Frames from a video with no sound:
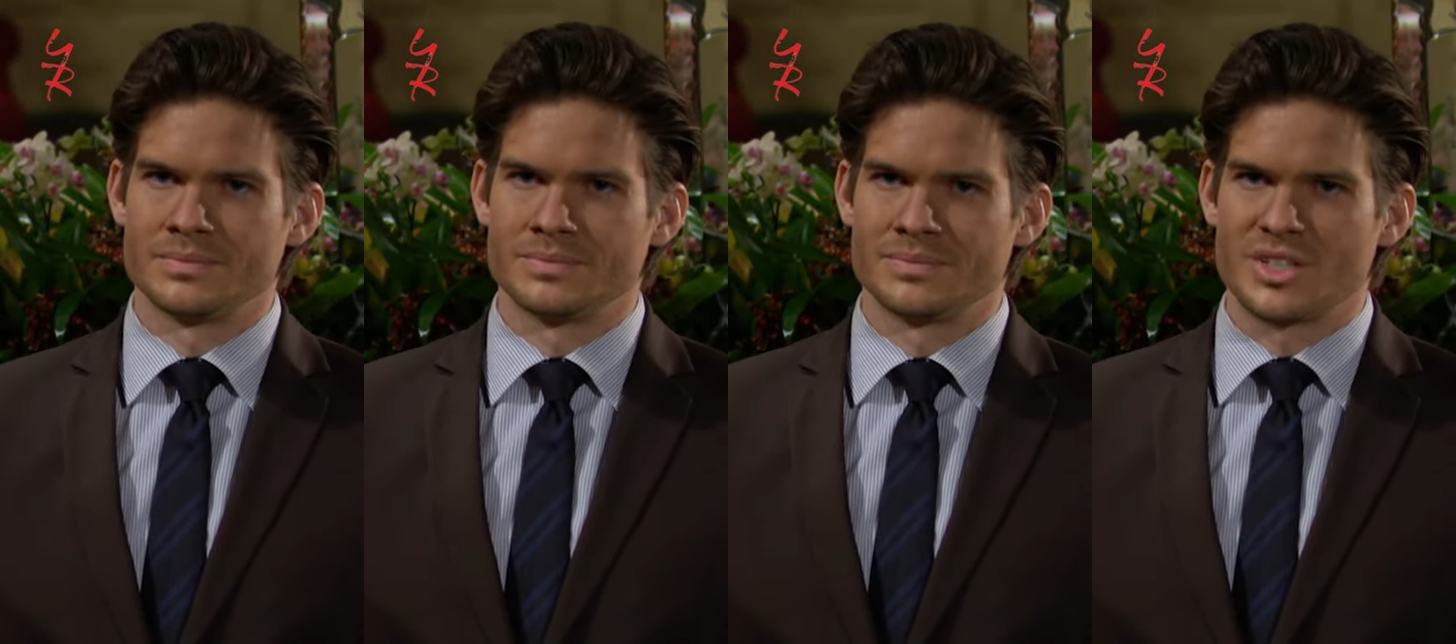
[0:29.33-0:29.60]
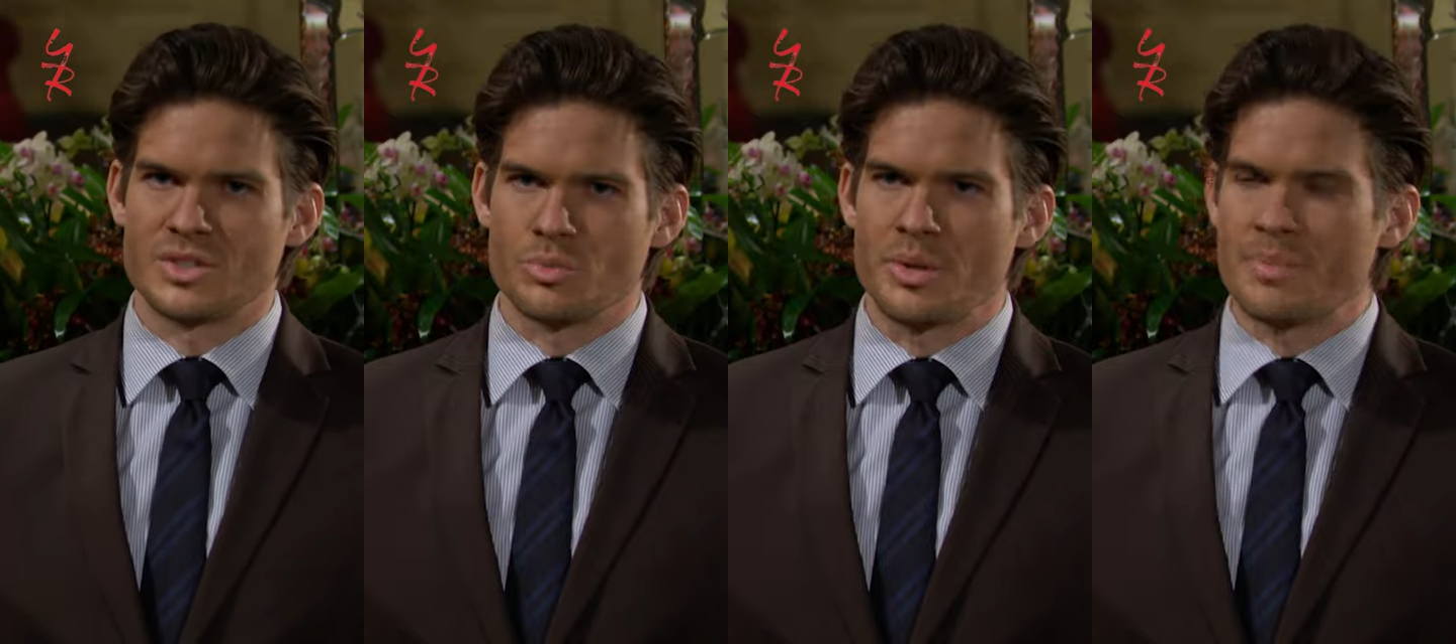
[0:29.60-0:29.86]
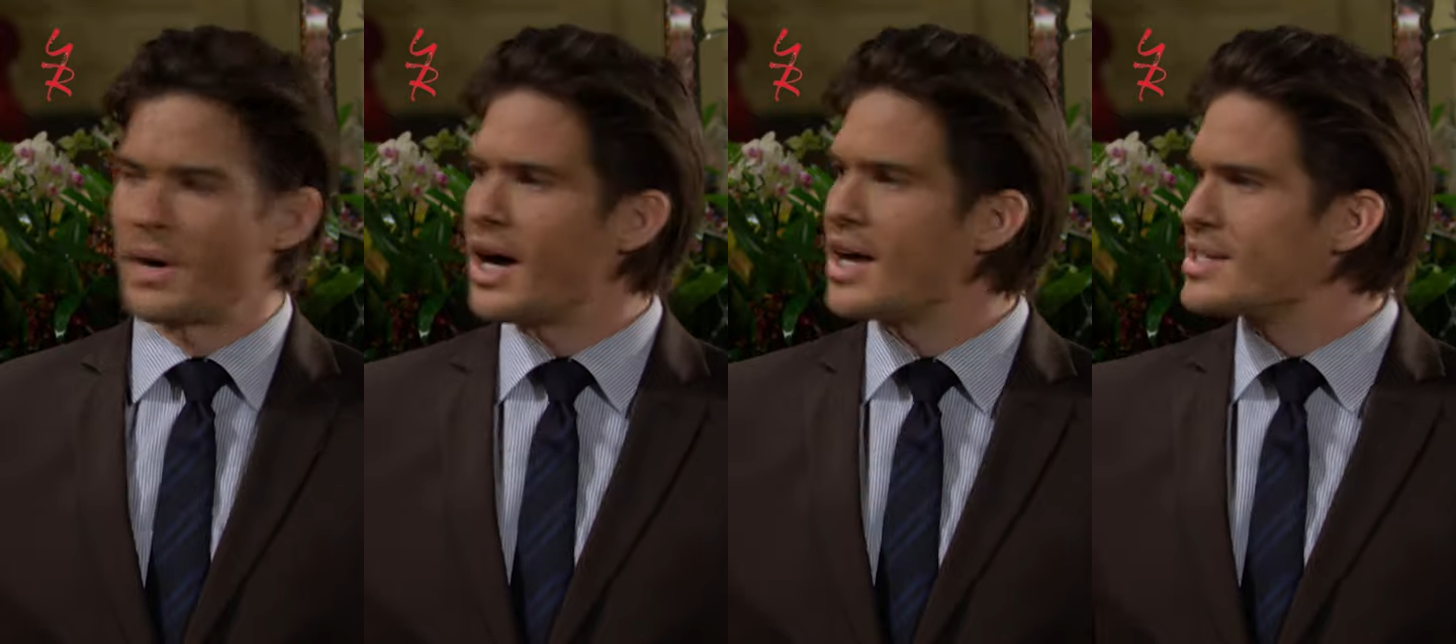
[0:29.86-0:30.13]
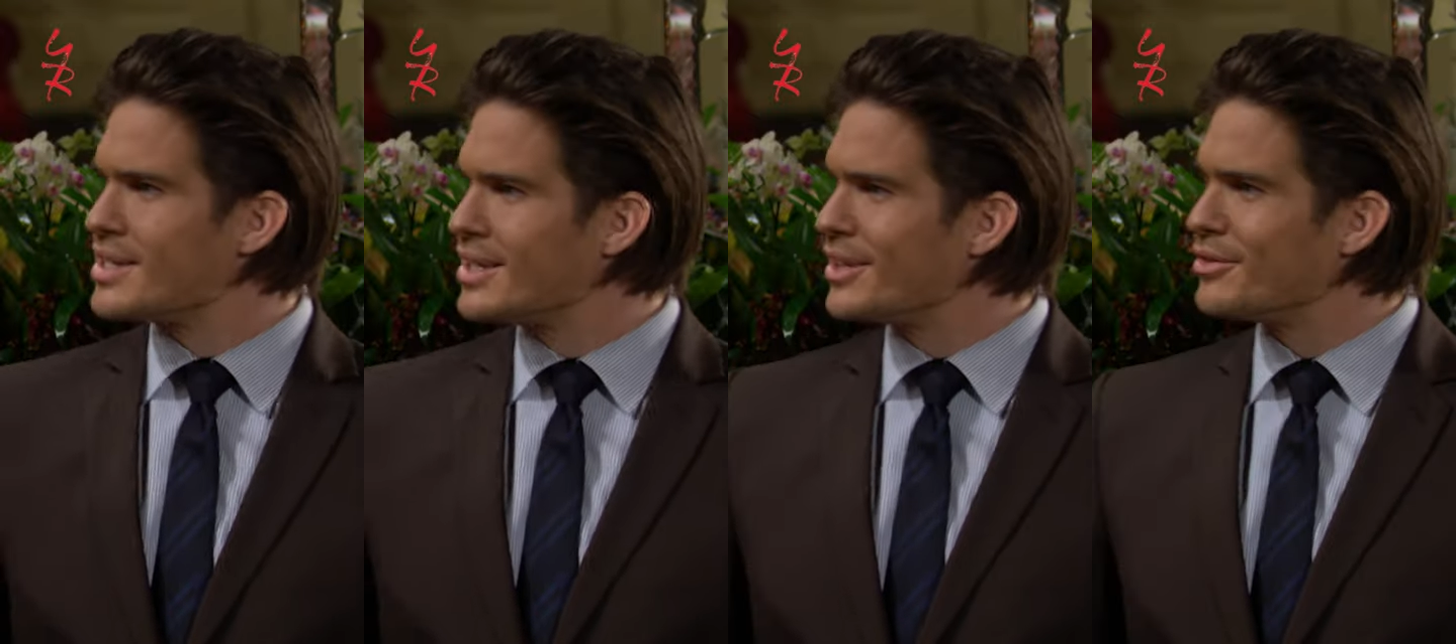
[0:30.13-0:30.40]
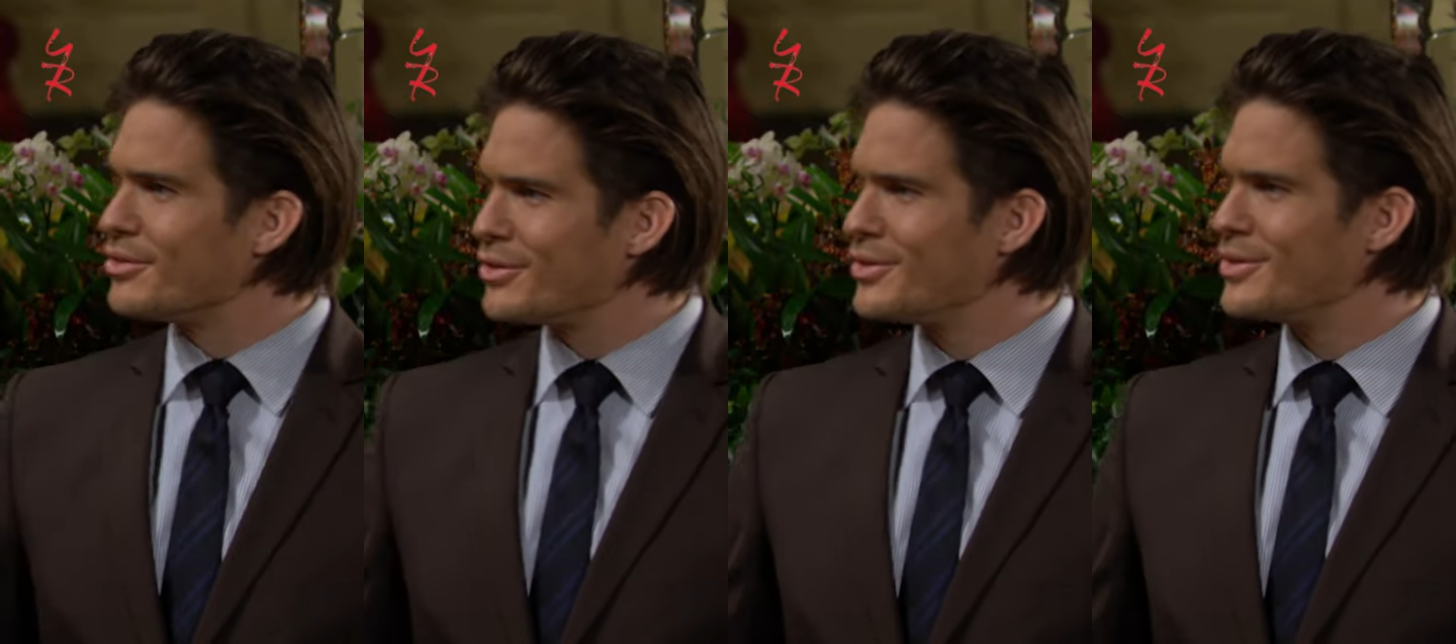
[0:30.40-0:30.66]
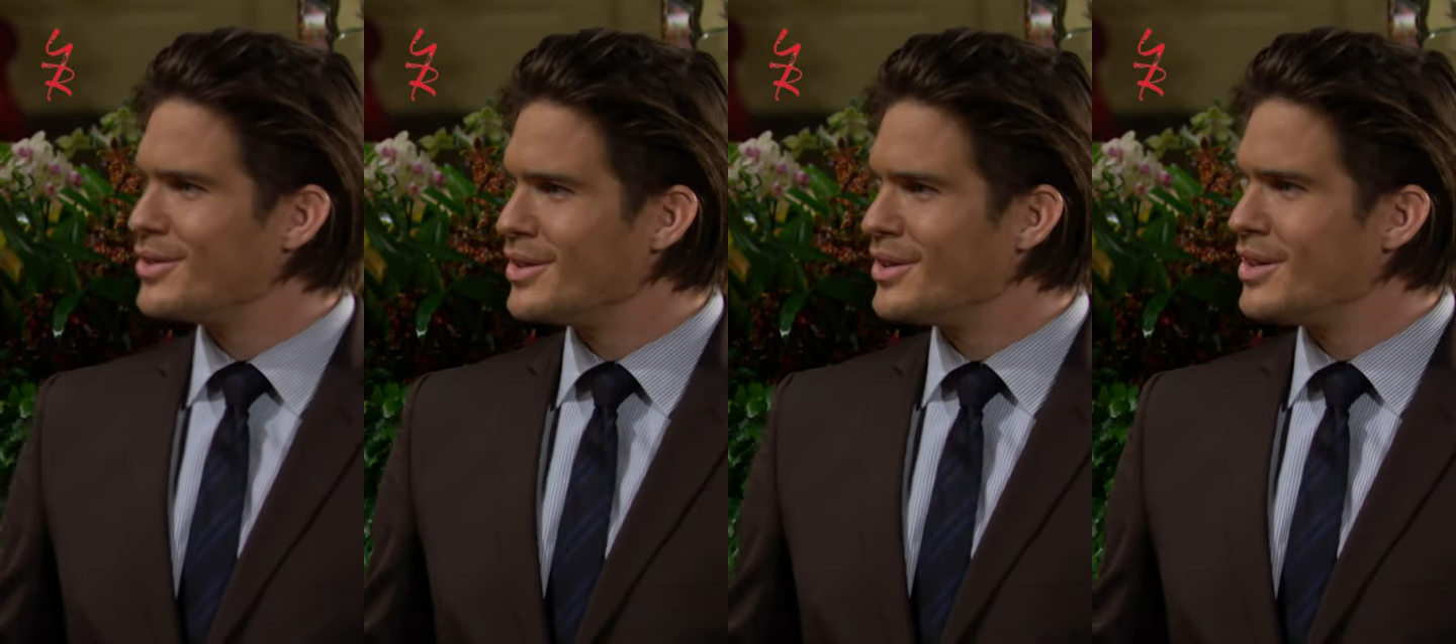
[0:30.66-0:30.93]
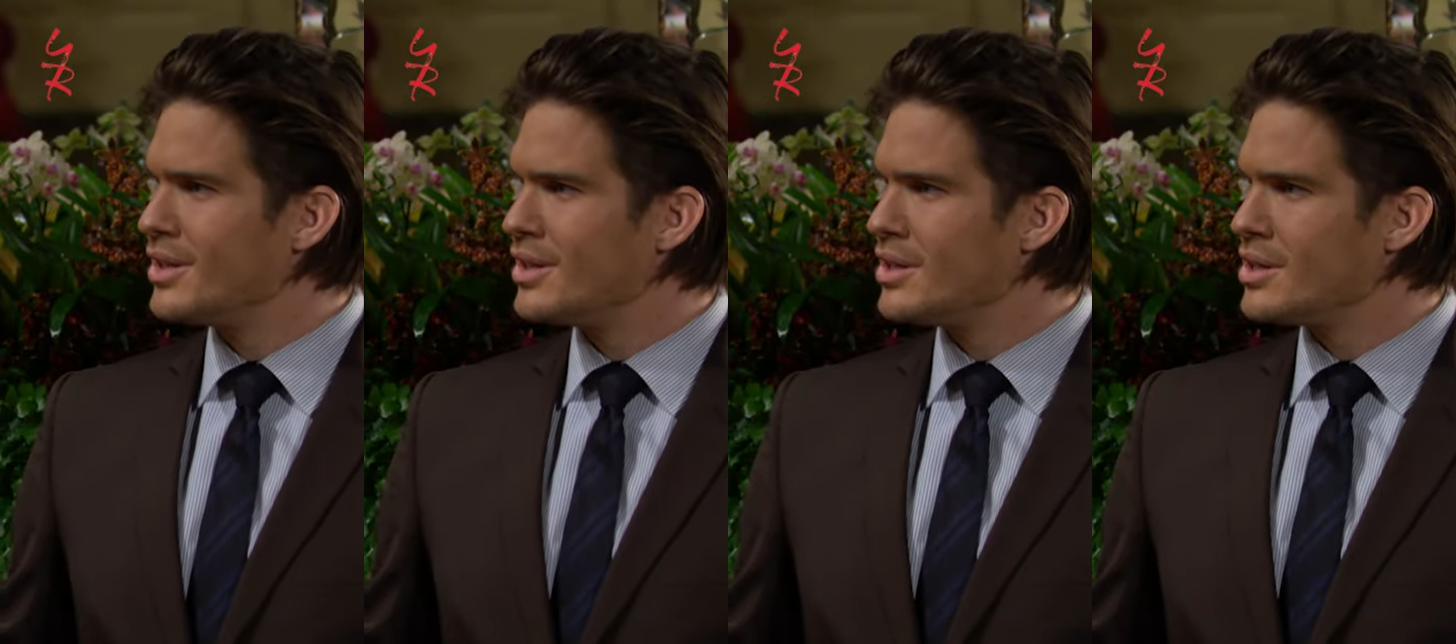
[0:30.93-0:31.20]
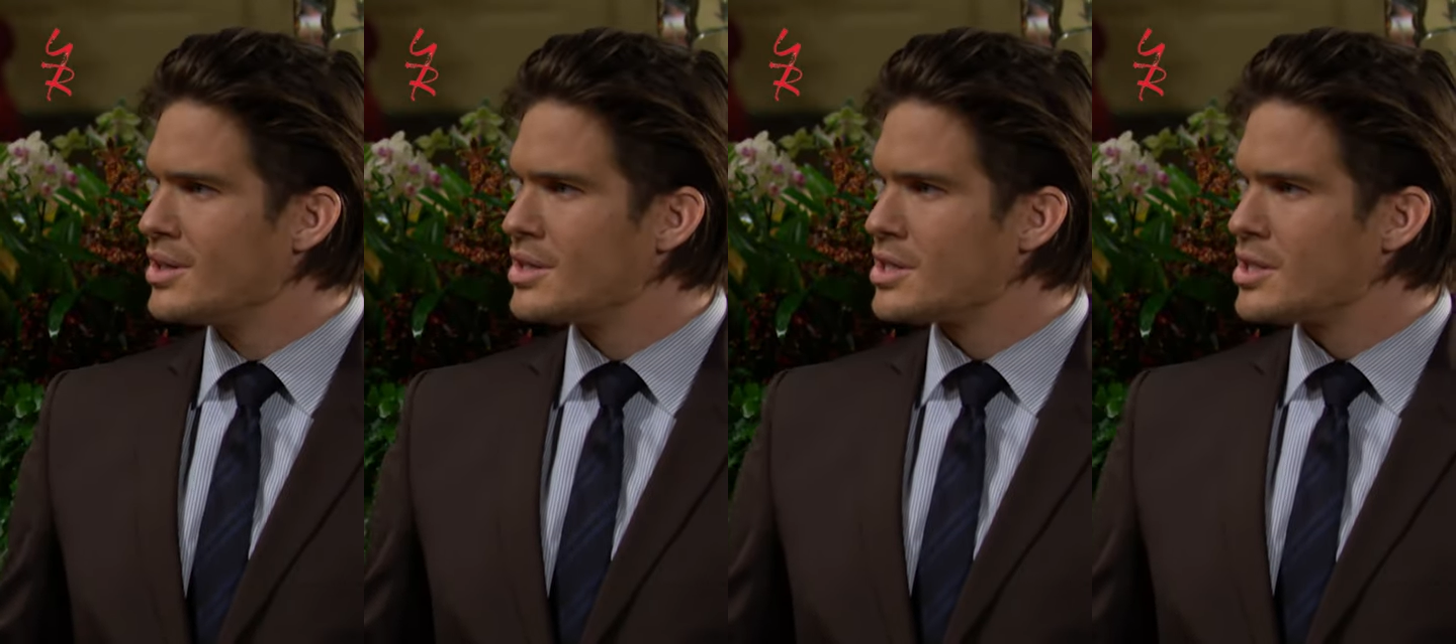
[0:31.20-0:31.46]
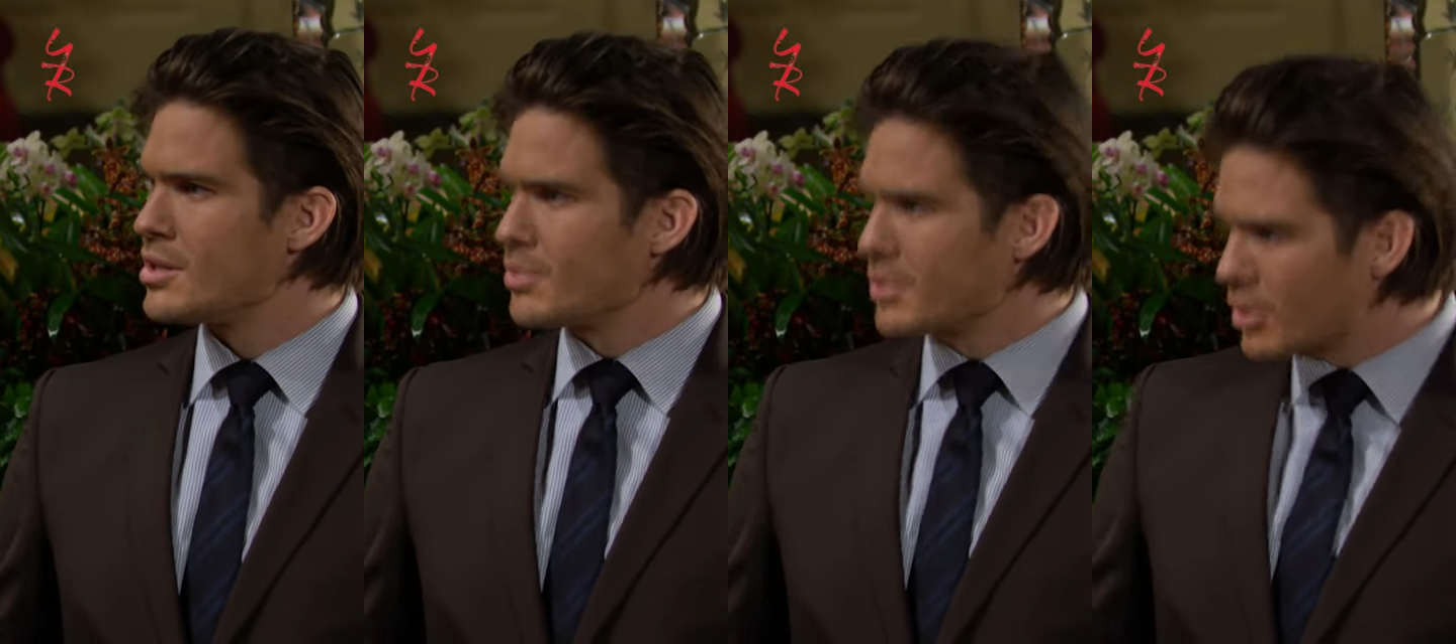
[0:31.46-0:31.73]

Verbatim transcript: This would be positive, something